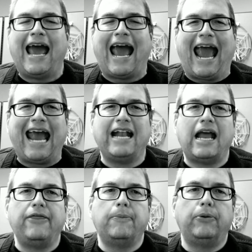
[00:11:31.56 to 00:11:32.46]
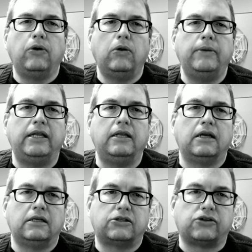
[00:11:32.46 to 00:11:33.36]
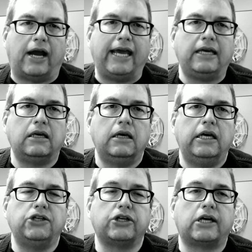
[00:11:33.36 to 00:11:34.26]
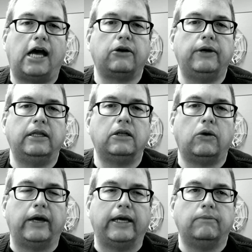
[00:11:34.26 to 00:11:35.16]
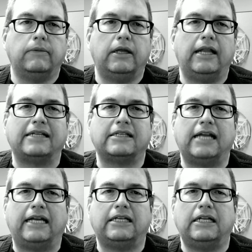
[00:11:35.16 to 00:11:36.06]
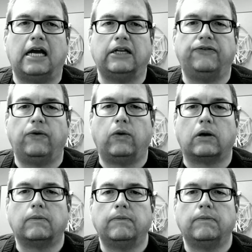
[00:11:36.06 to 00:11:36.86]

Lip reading: And the Pullman Strike in Chicago, Illinois, and that's in 1894.